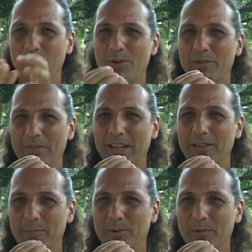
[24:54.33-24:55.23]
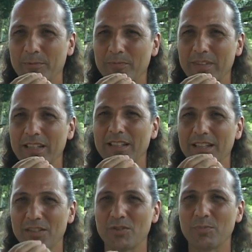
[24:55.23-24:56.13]
were available in
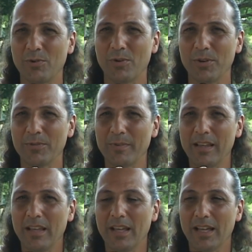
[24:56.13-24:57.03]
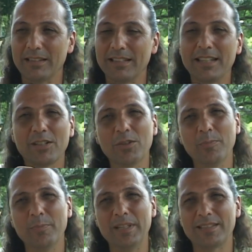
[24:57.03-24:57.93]
each point, and that they
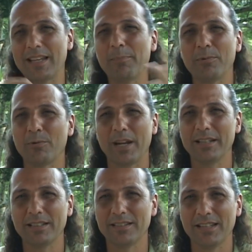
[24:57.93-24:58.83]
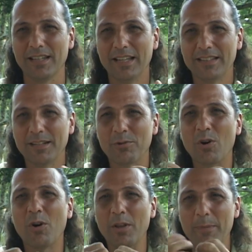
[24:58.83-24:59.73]
couldn't be separated. They were
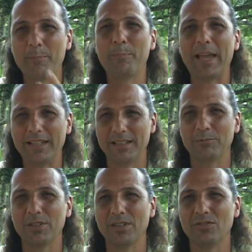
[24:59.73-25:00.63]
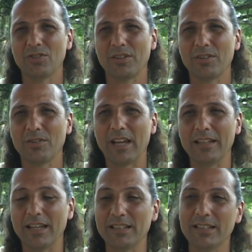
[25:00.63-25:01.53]
all embedded with each other.
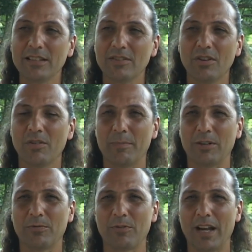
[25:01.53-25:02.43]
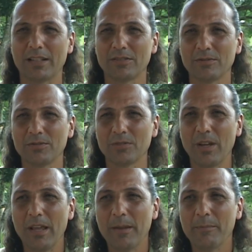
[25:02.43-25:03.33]
And I didn't know about fractals,
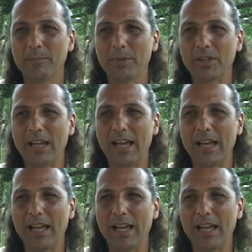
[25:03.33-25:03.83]
but